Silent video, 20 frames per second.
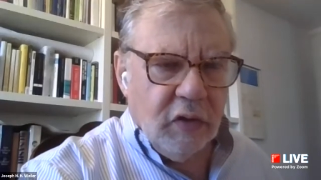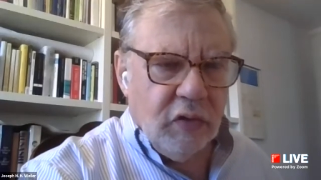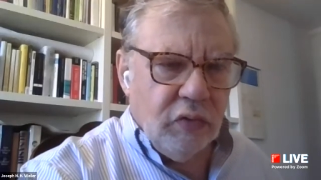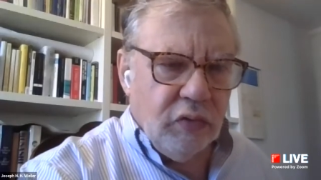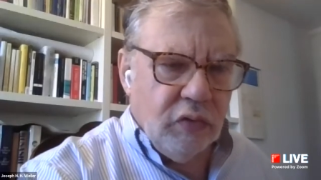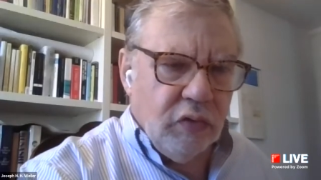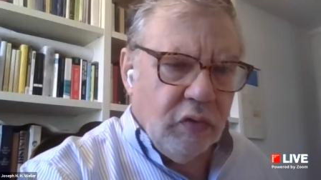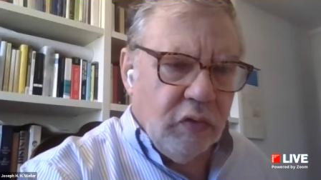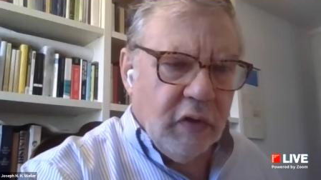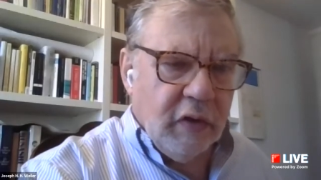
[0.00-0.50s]

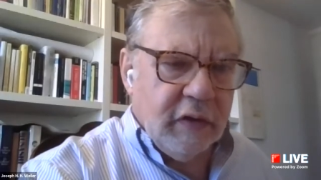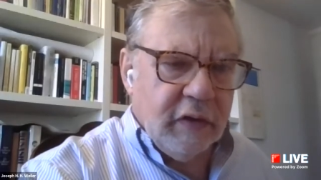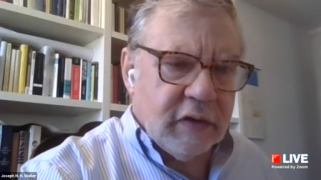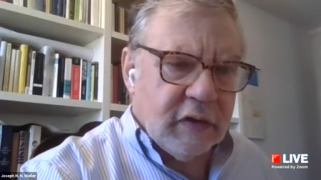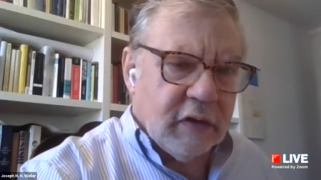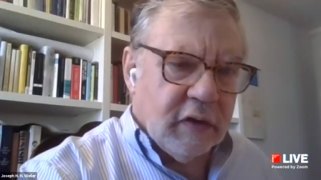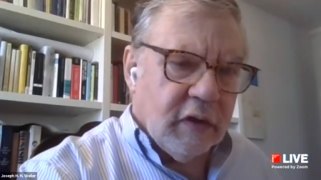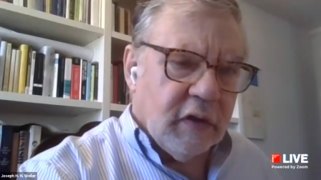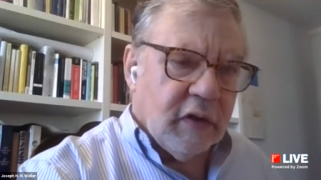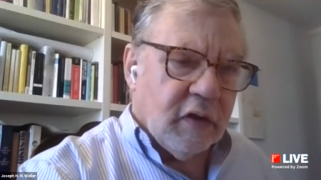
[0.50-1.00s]
You do this,
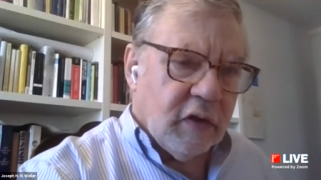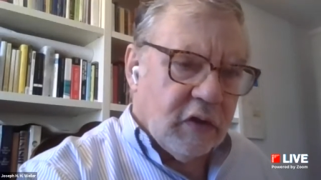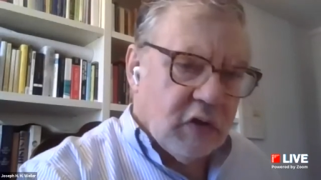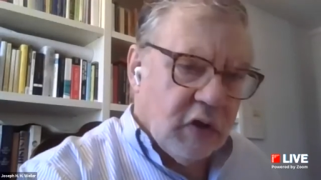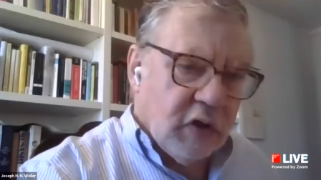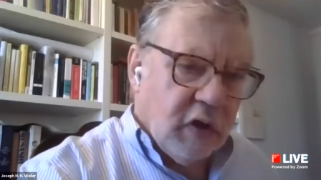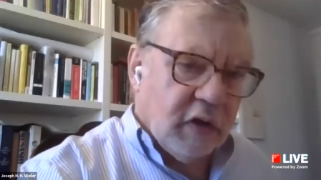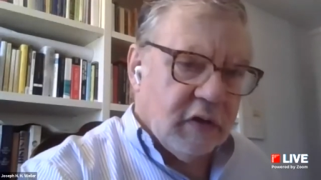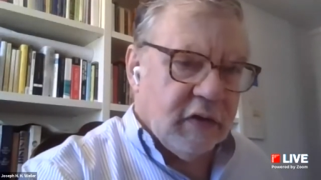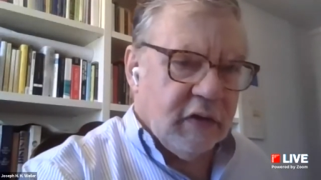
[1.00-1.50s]
the
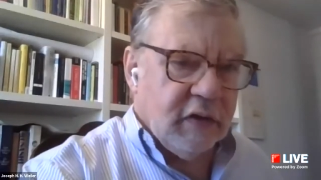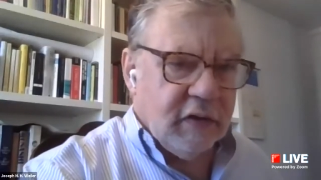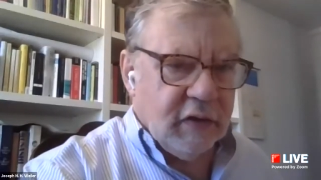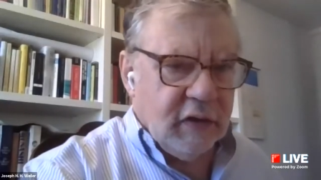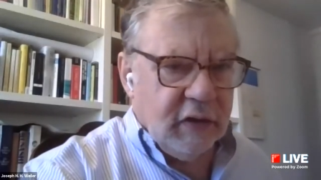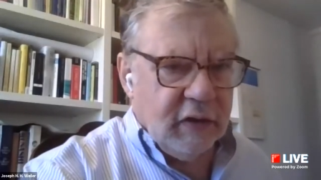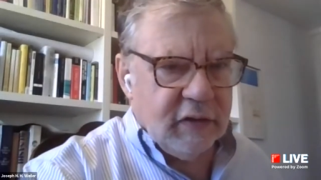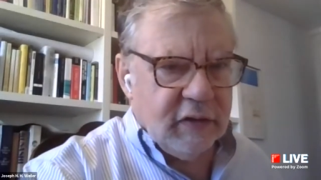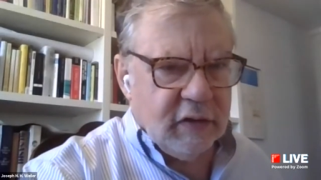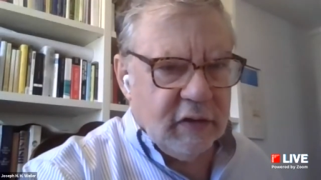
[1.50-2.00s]
chances
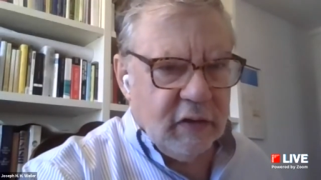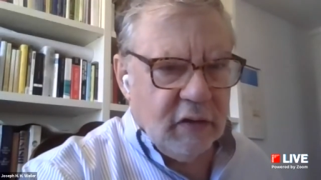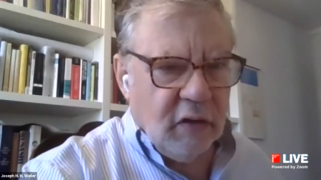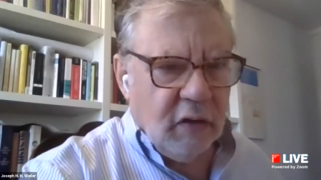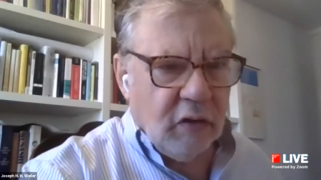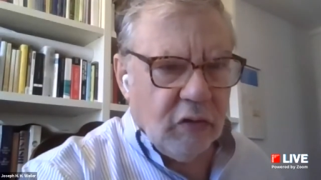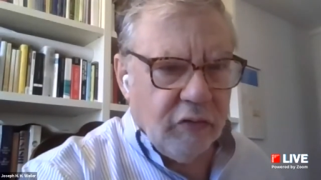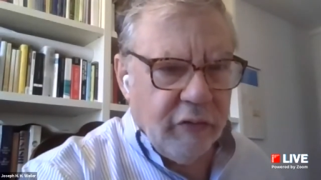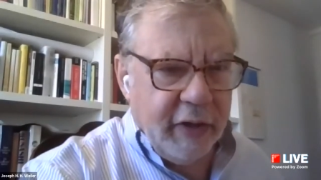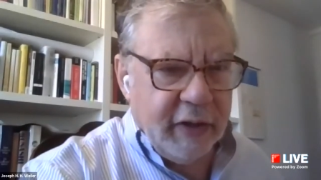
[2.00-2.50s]
is
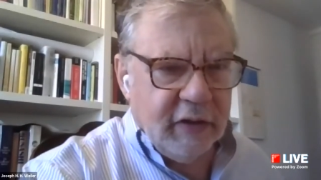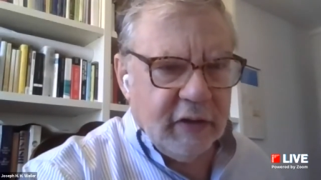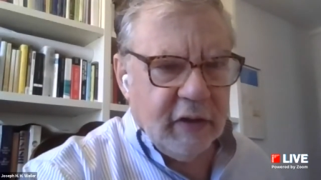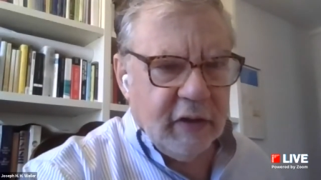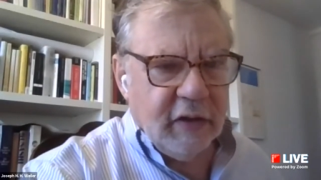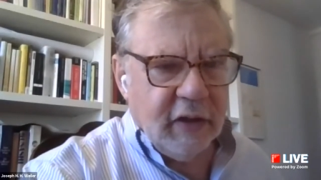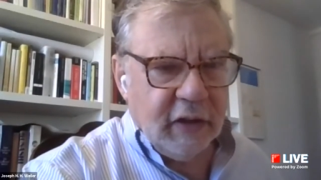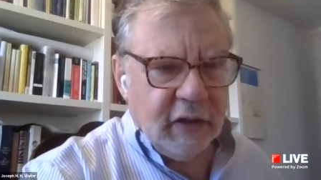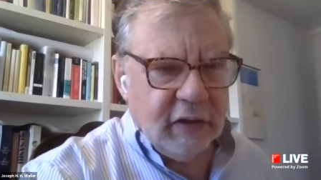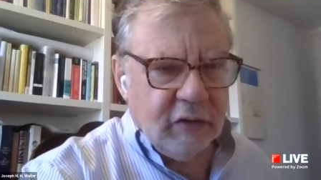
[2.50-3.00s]
are
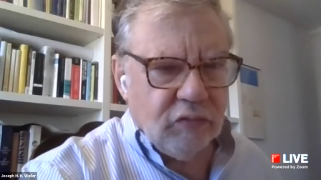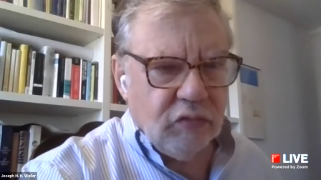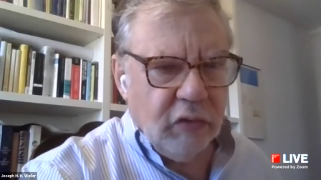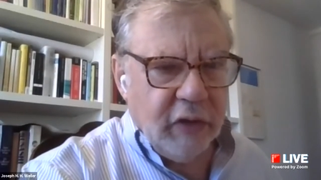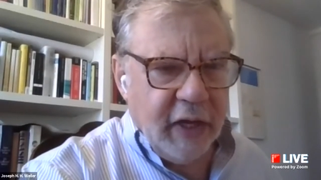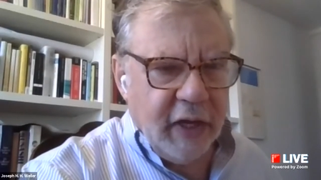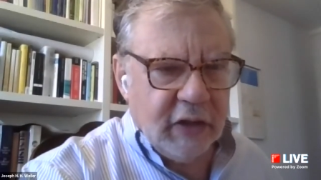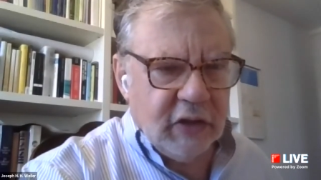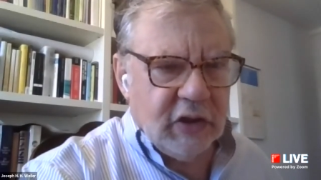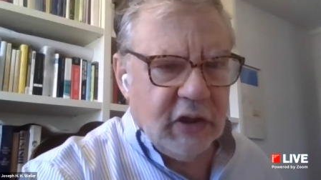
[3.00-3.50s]
greater that it
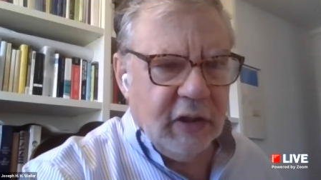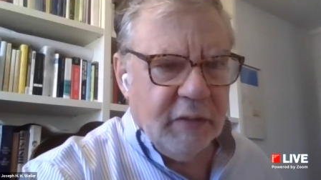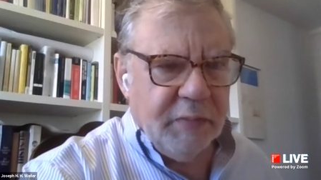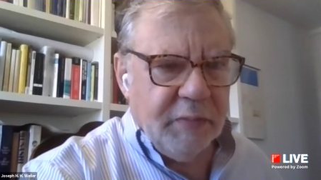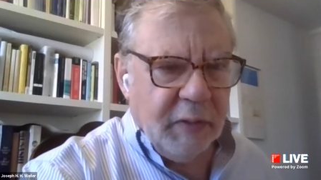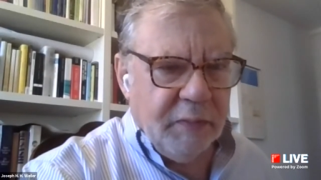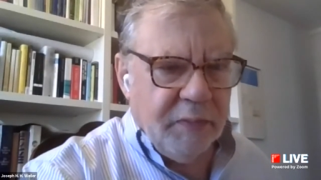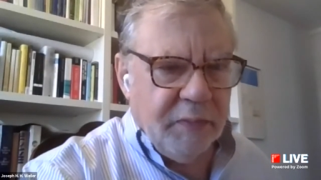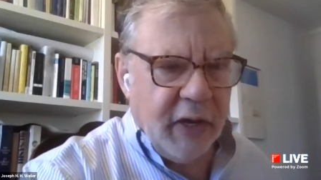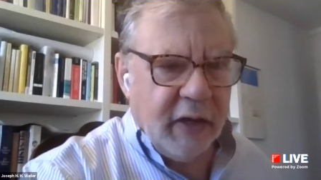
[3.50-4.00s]
will actually
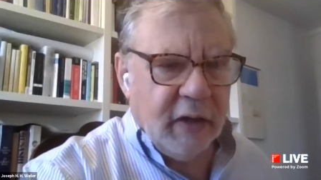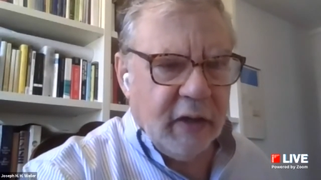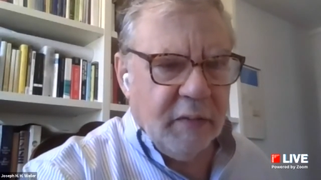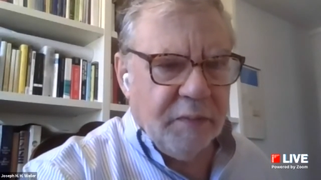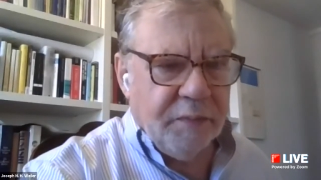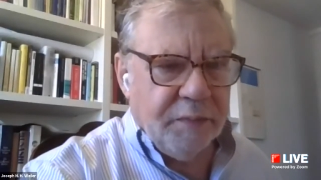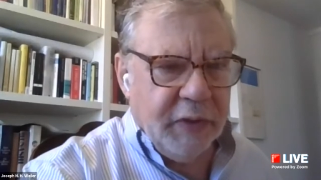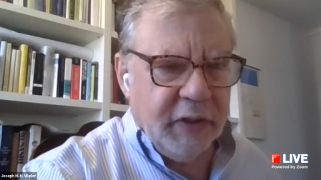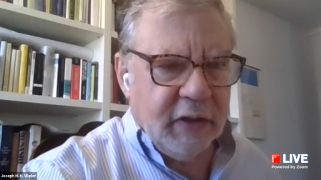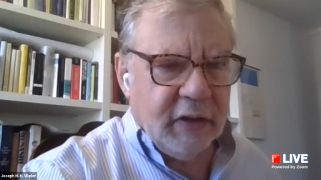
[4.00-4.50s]
be pack,
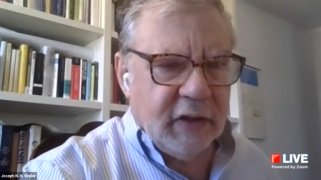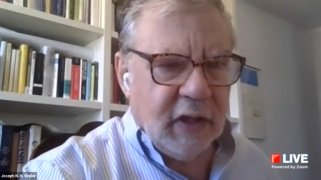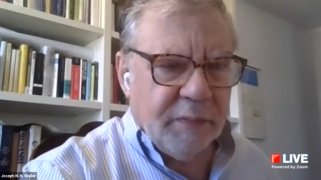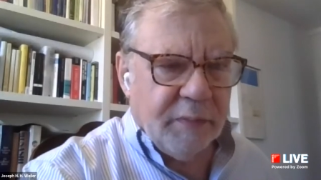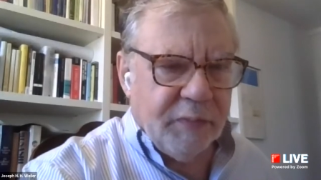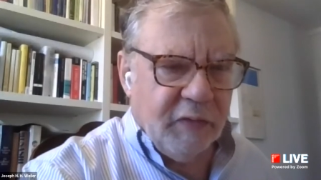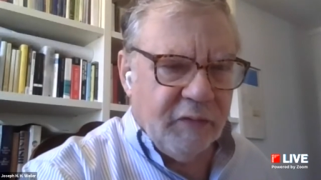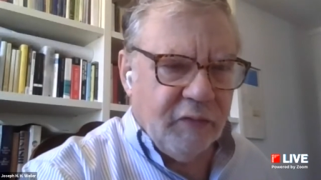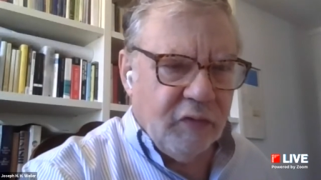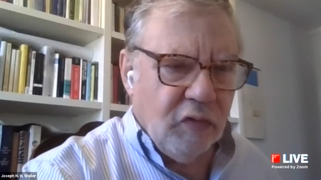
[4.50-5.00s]
picked
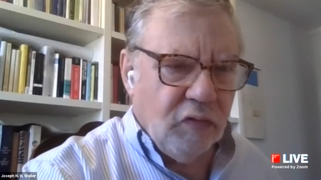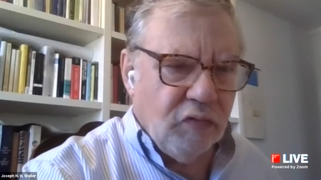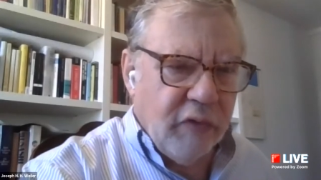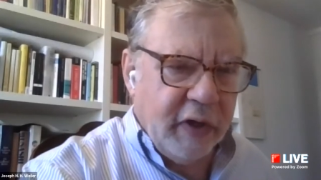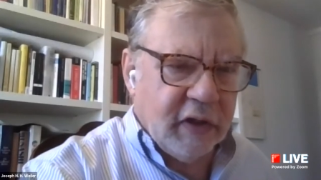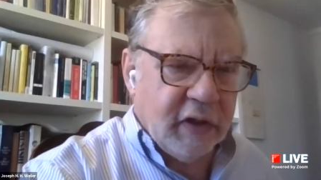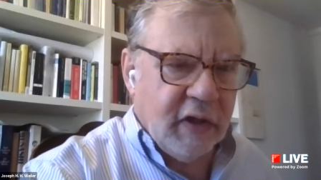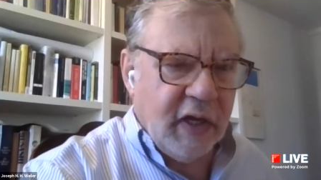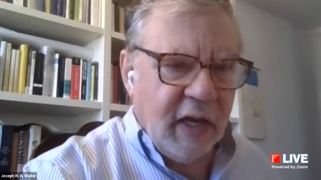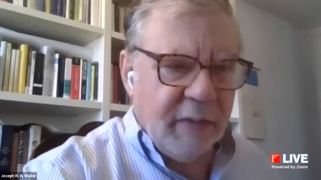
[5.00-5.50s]
up. If you
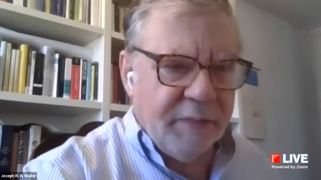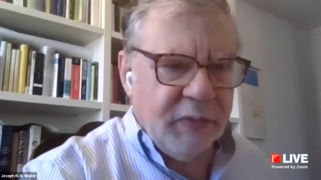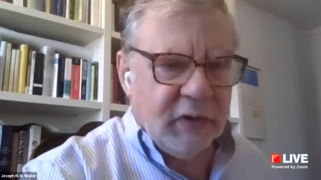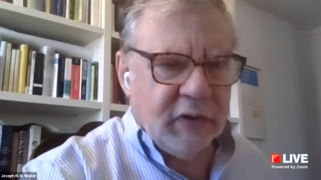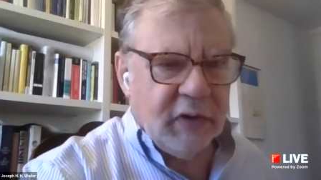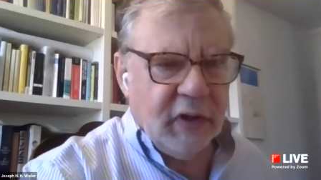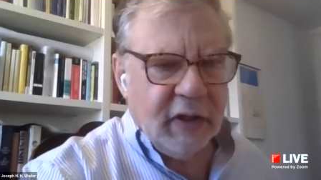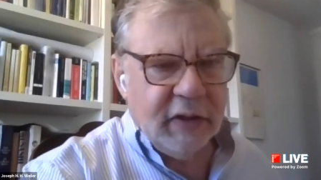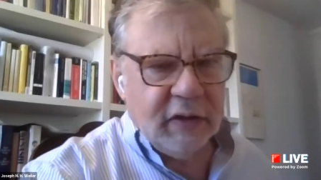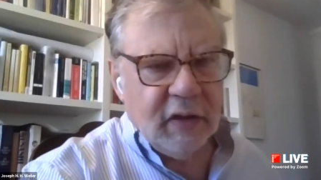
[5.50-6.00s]
whet the
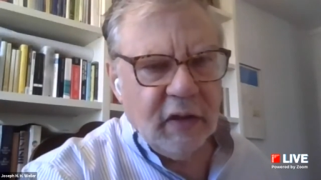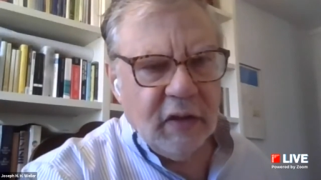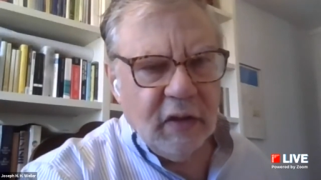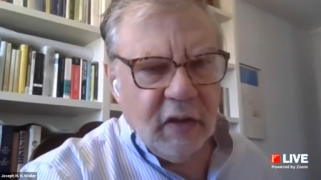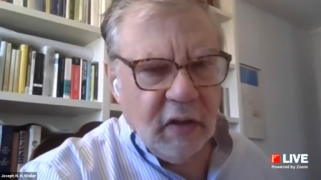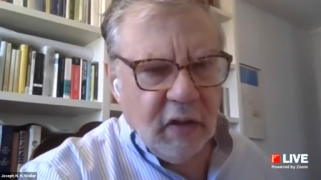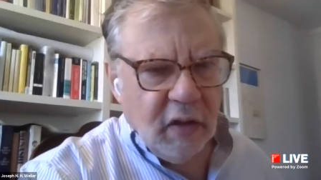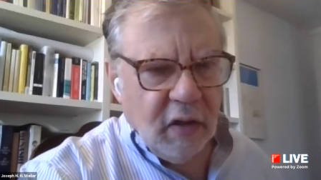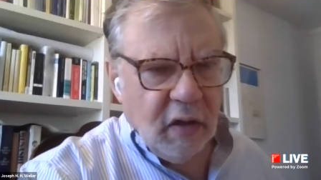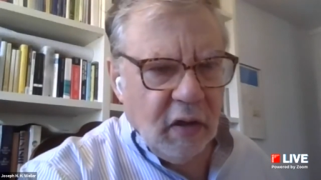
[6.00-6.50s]
appetite
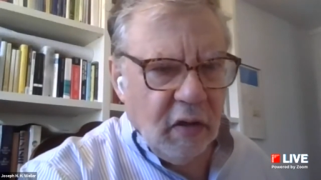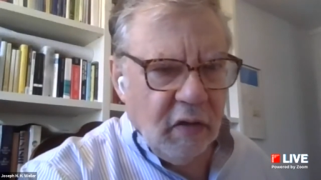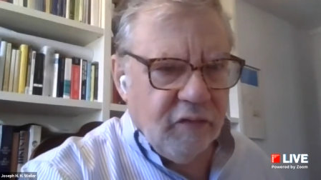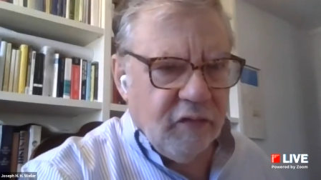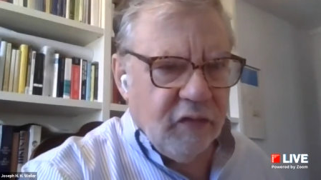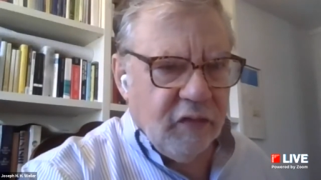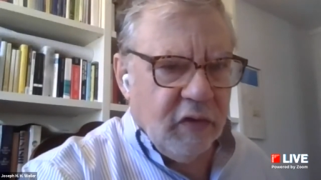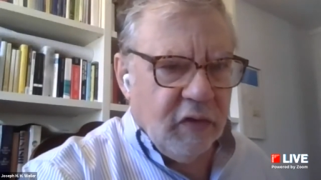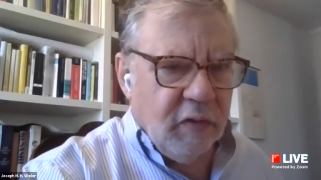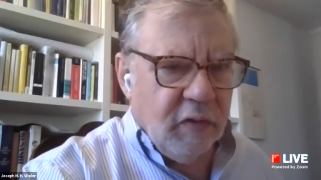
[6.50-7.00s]

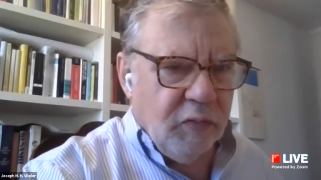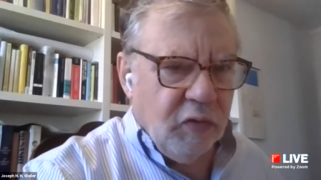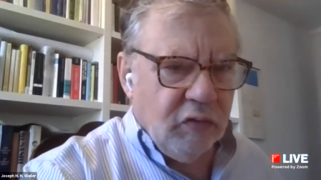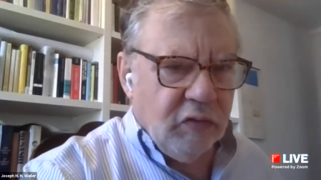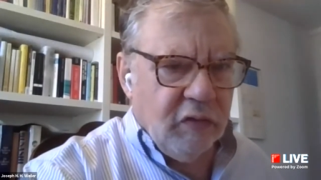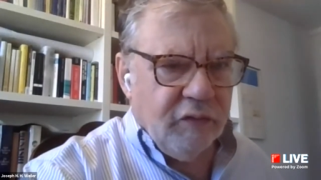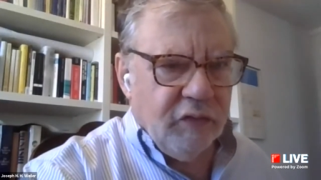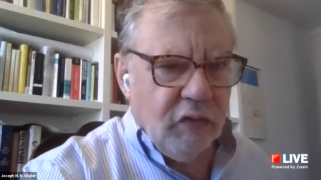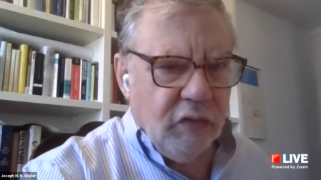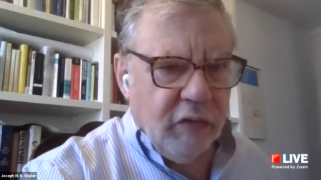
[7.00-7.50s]
of the
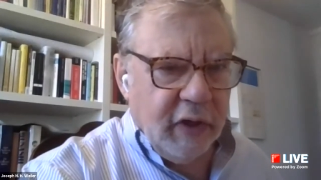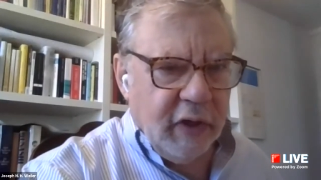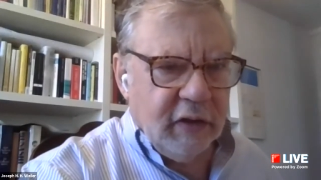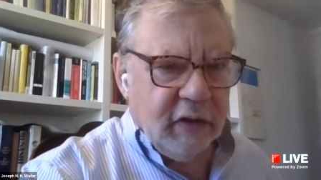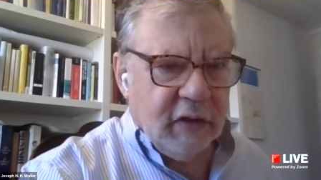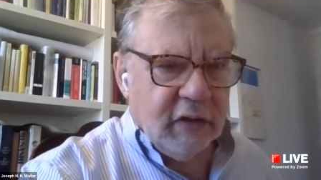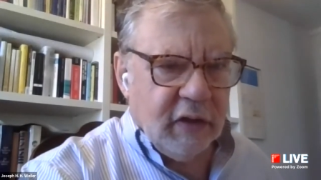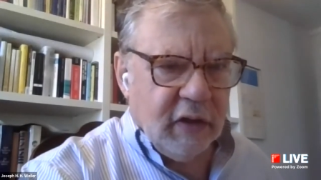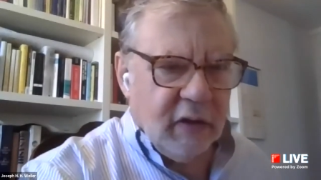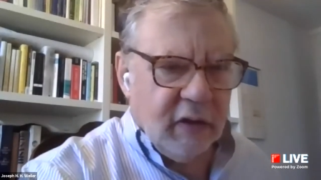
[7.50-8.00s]
book review
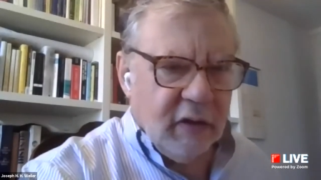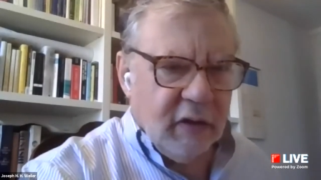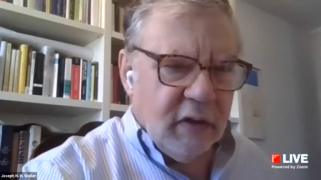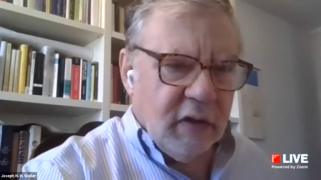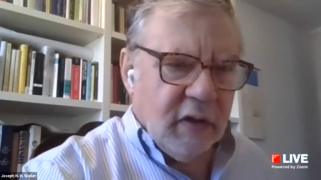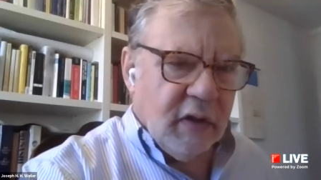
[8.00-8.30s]
editor,